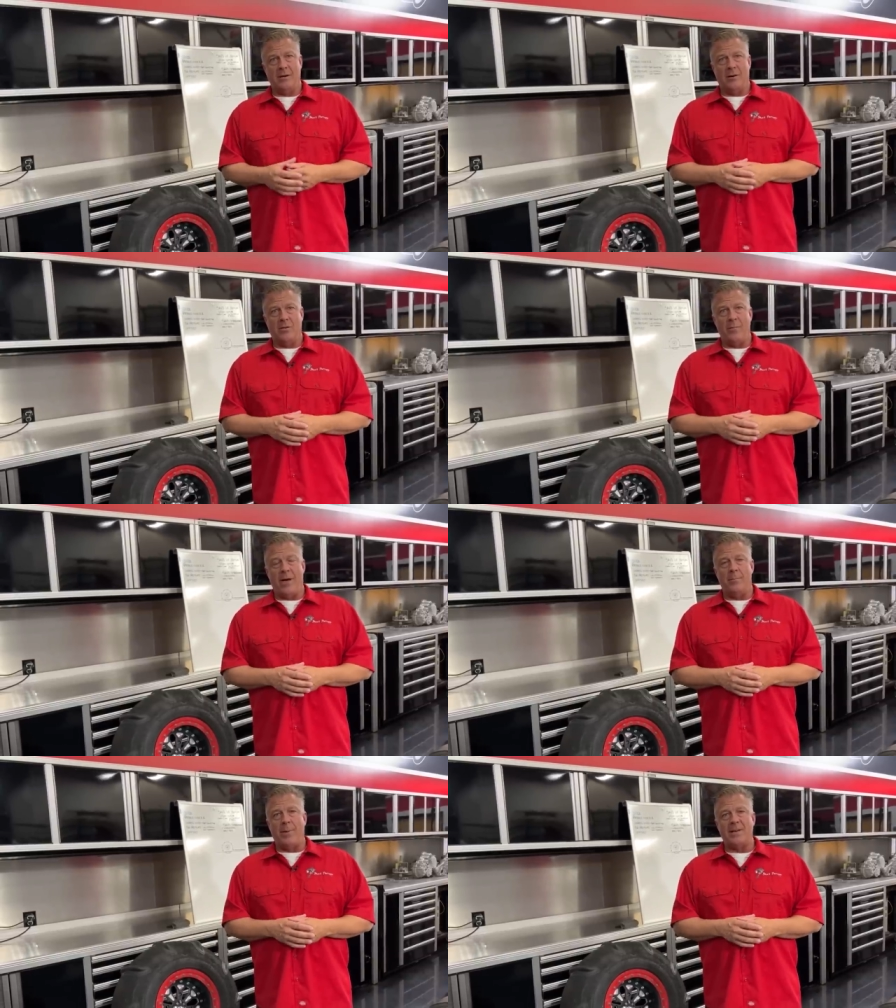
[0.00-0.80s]
you know,
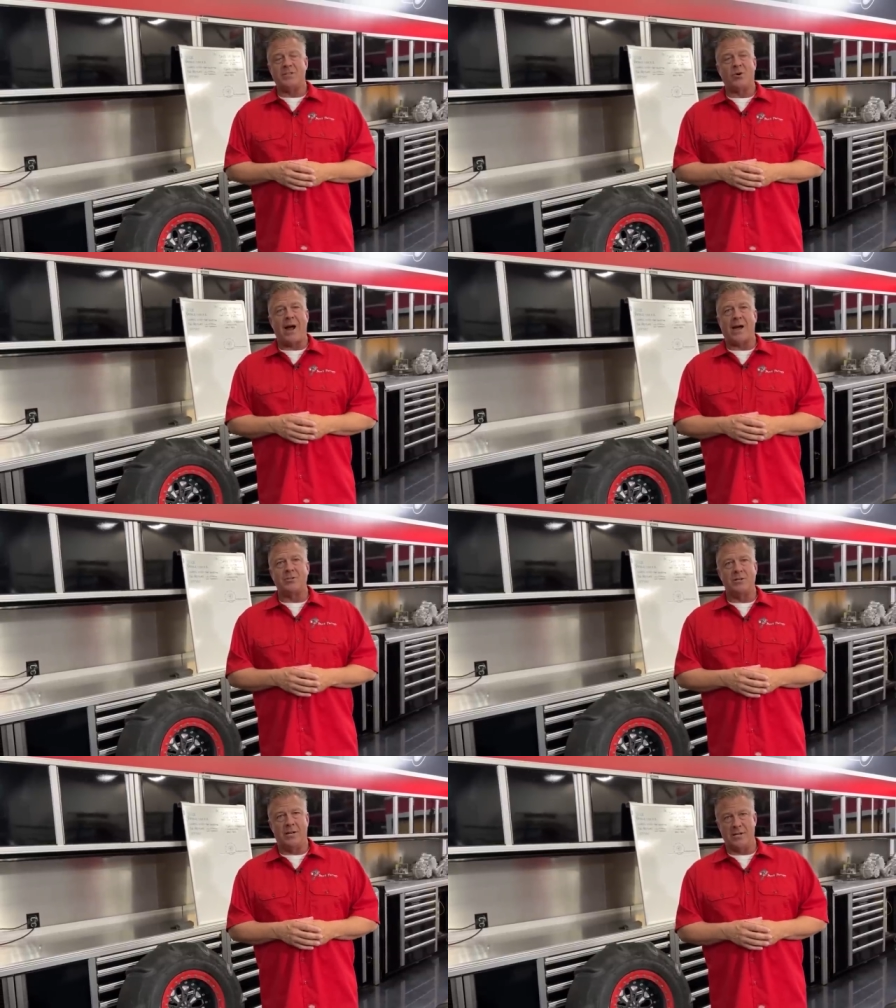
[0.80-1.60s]
the best
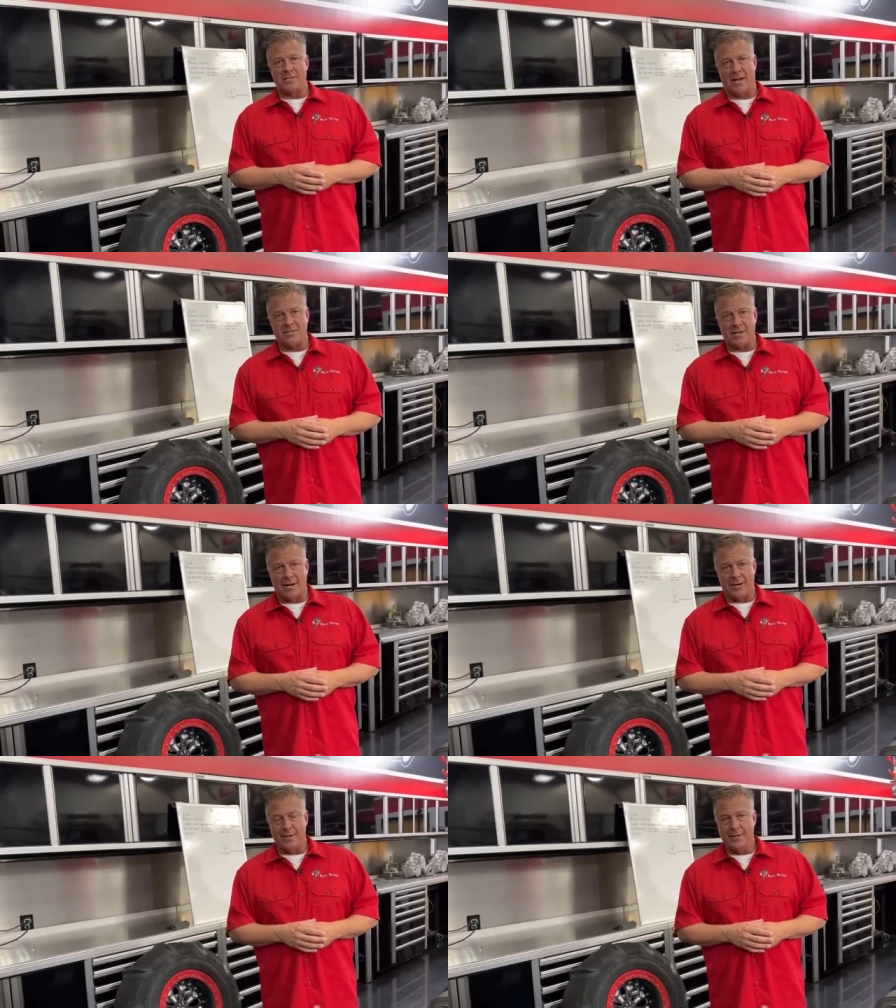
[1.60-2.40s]
traction in a sand
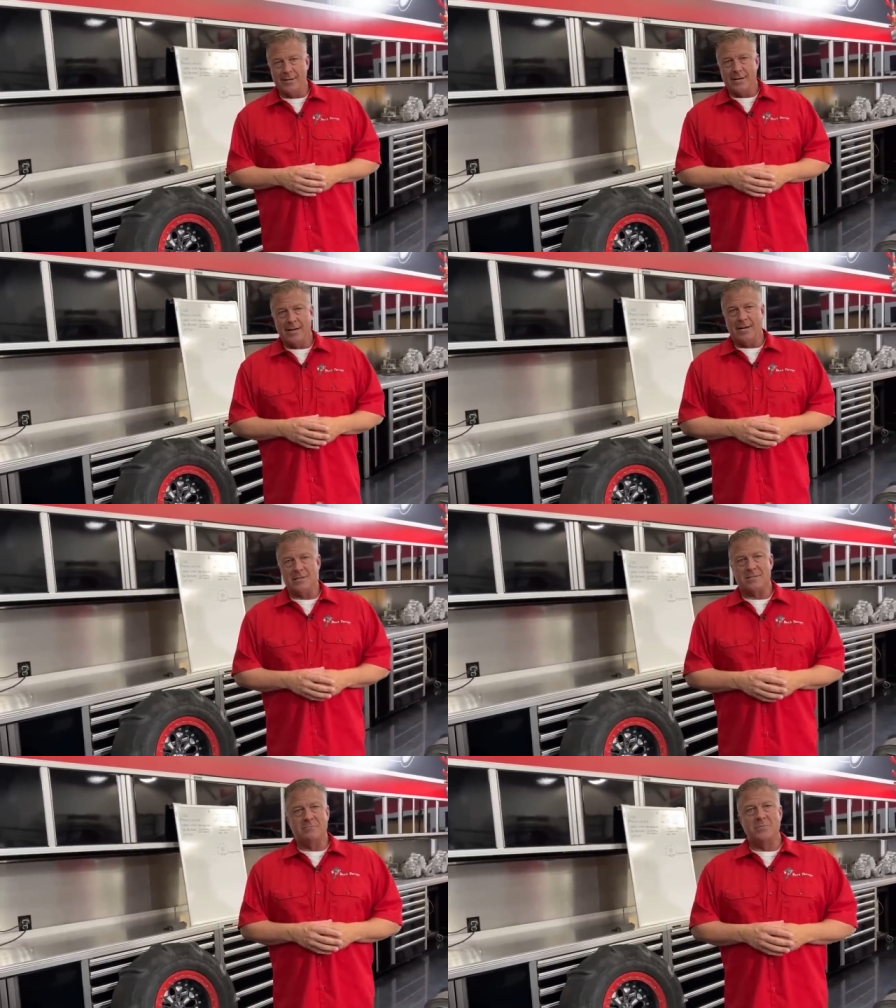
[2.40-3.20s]
tire
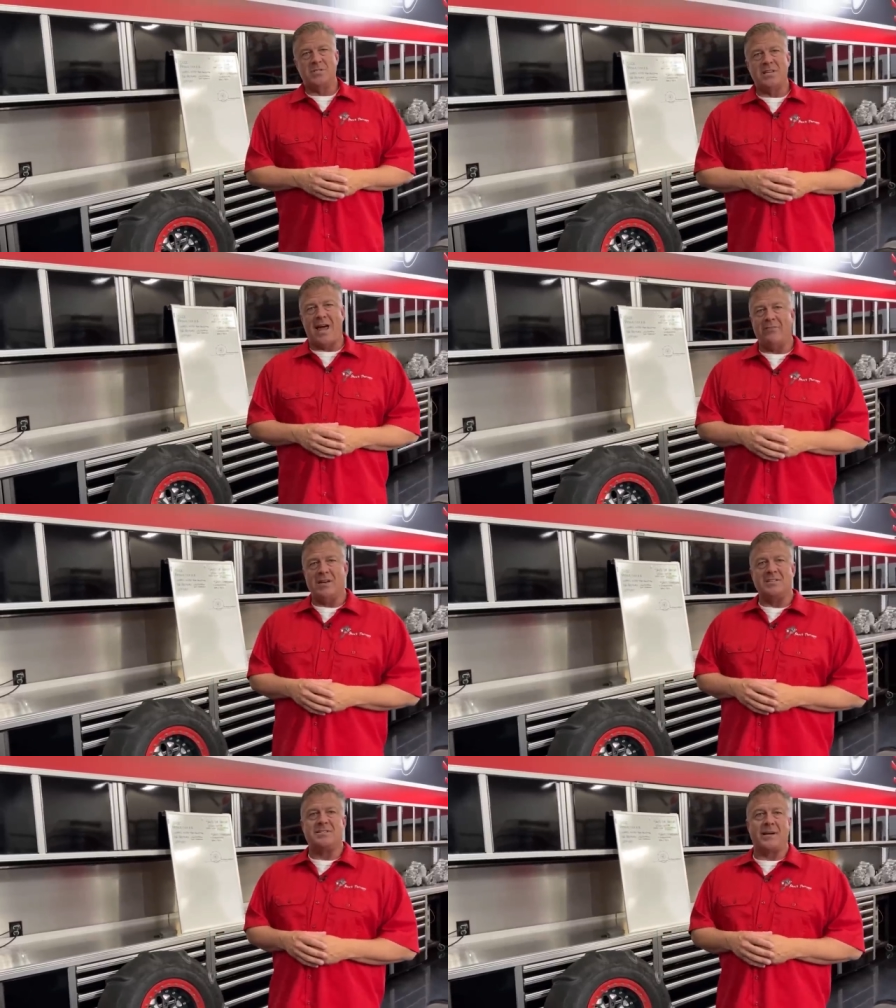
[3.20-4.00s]
is having
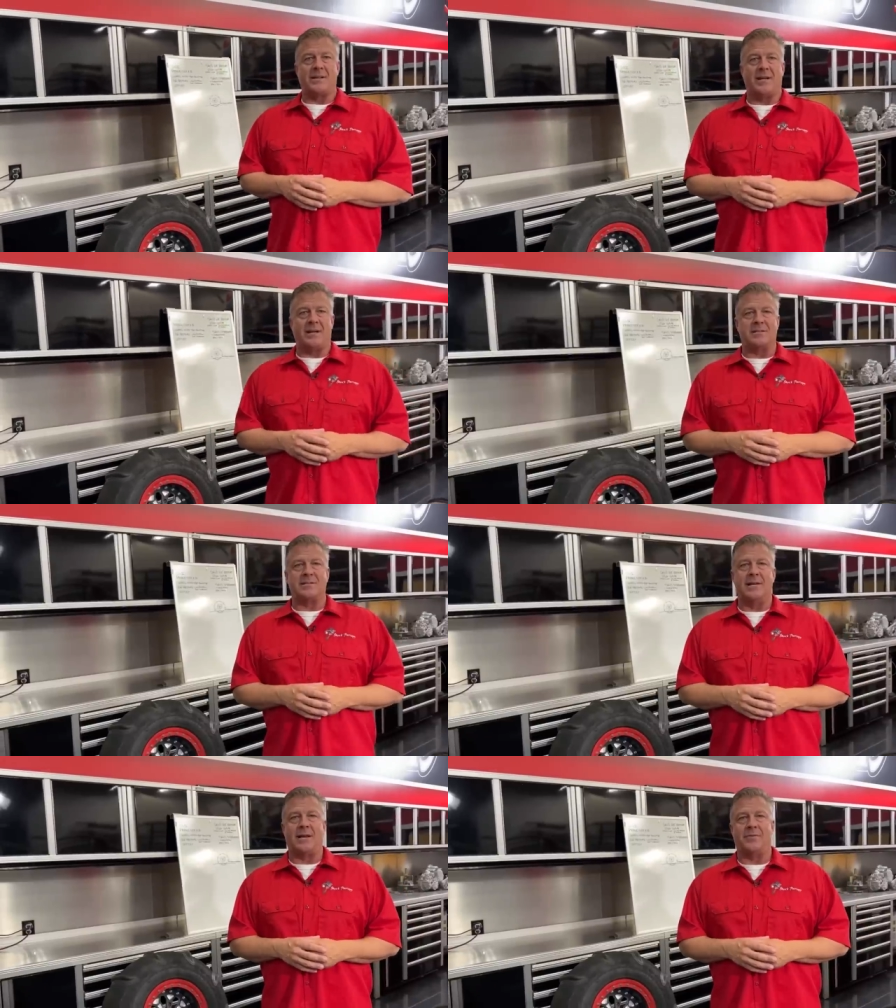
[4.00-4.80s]
it stick like a
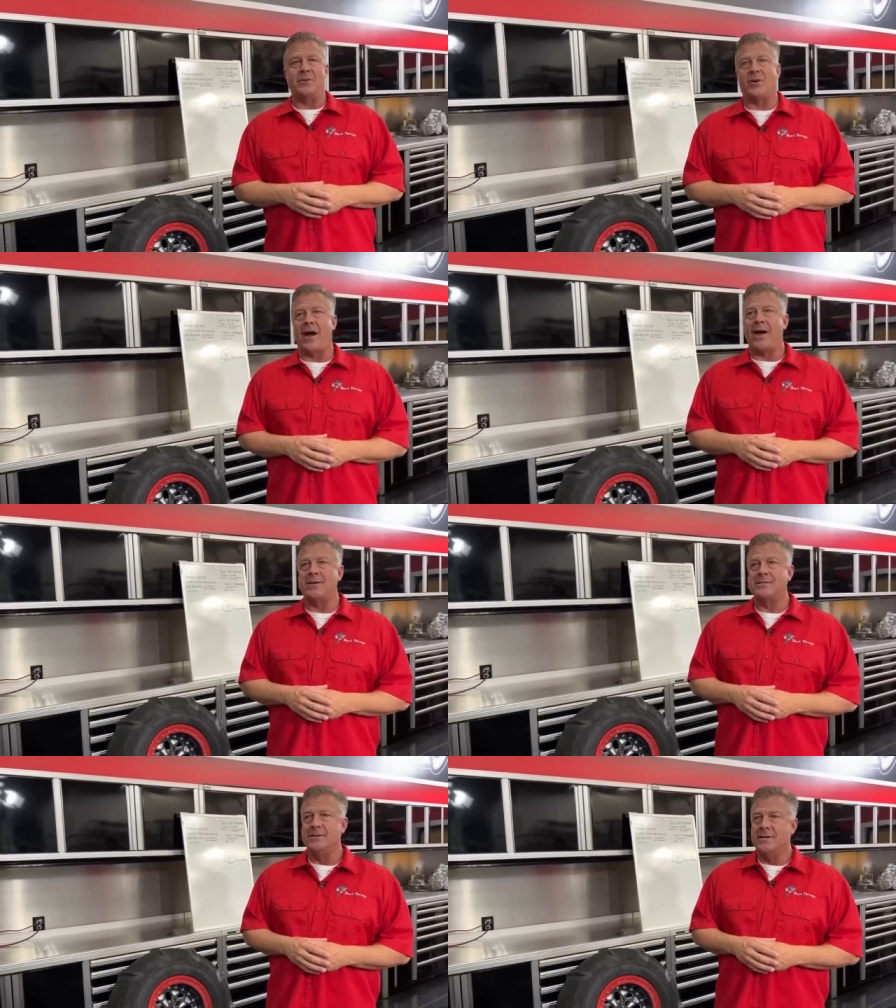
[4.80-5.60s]
slick at the drags,